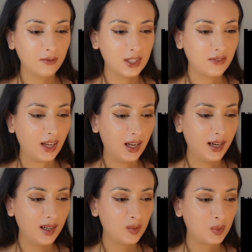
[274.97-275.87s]
this
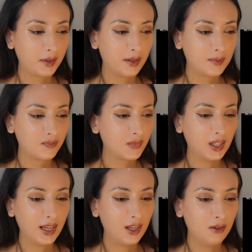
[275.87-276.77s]
vibe.
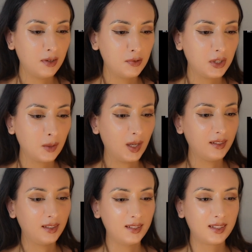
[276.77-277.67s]
I love everything about
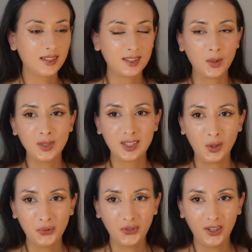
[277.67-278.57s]
this. This is gonna be
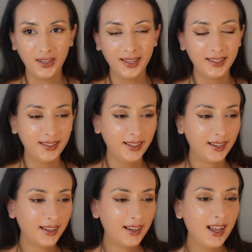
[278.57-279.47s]
so fun.
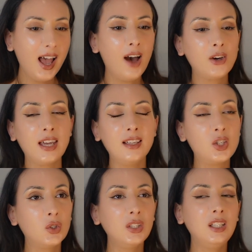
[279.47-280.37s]
Okay,
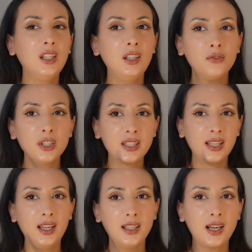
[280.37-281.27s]
so either
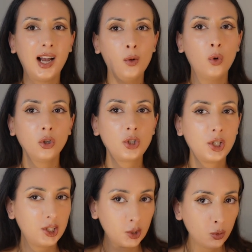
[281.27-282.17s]
said, I
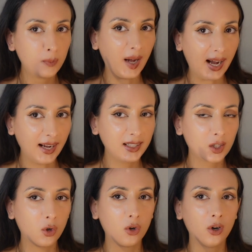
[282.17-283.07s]
want you back
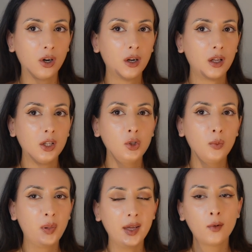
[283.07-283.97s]
or you
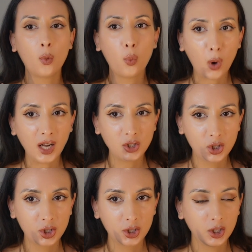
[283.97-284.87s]
better
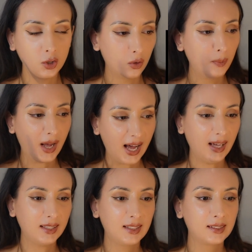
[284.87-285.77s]
watch your
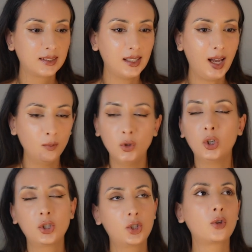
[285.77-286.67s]
back. I'm
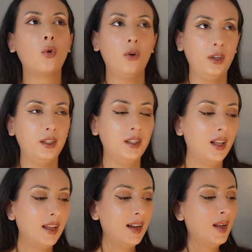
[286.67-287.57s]
not sure,
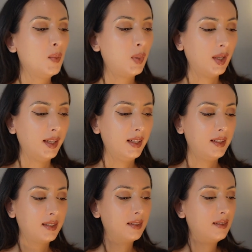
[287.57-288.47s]

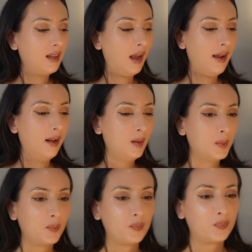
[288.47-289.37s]
but
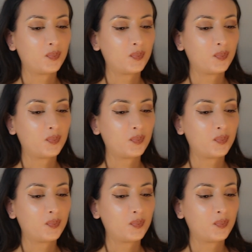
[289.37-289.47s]
damn.